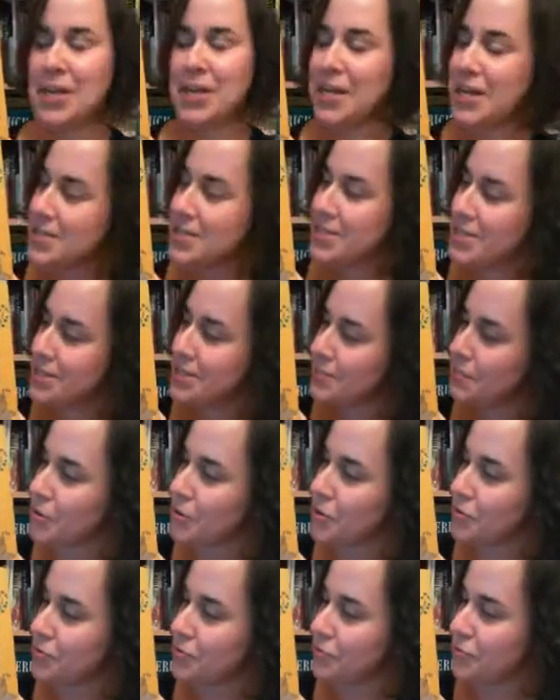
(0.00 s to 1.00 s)
Isn't it
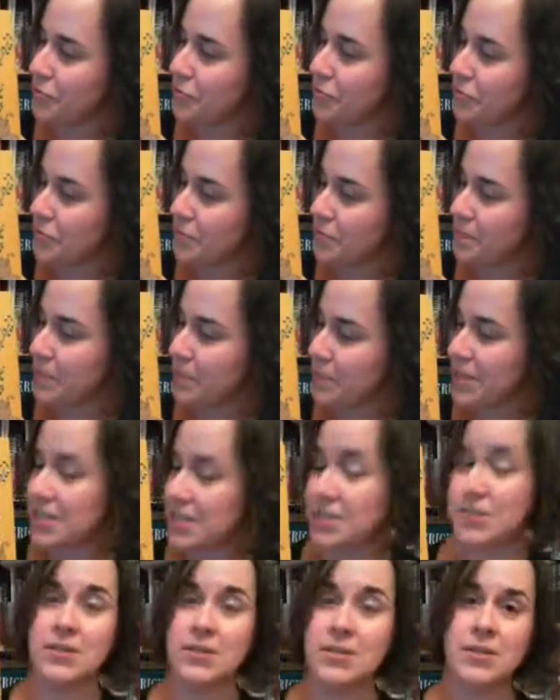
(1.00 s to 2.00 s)
beautiful?
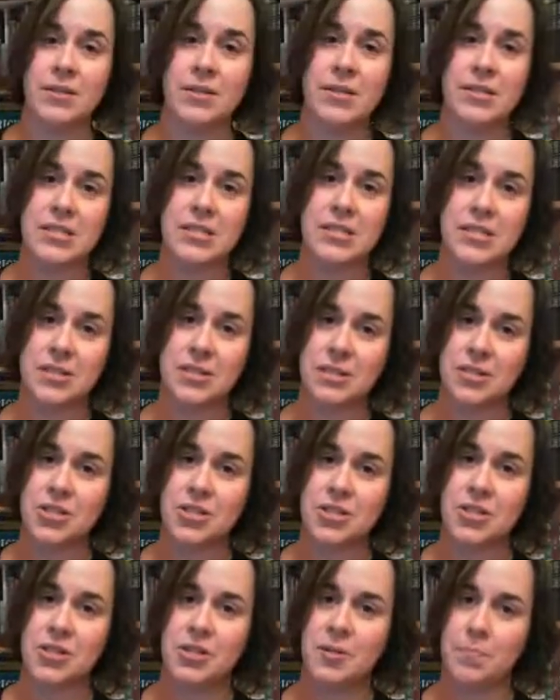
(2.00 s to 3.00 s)
It's
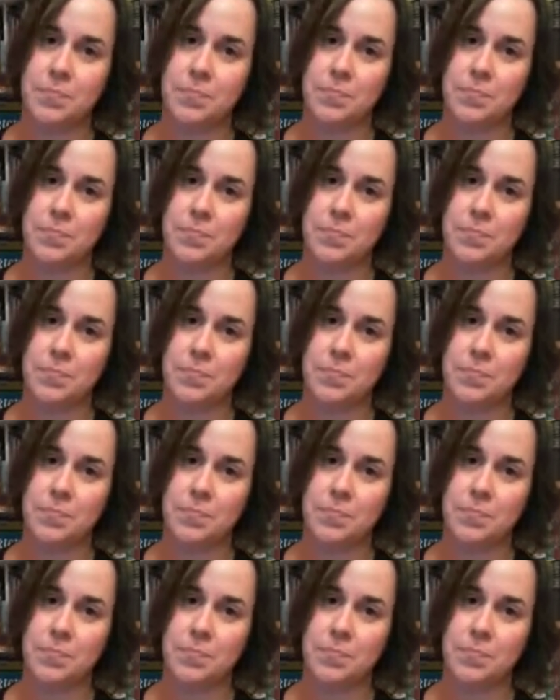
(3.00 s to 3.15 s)
such a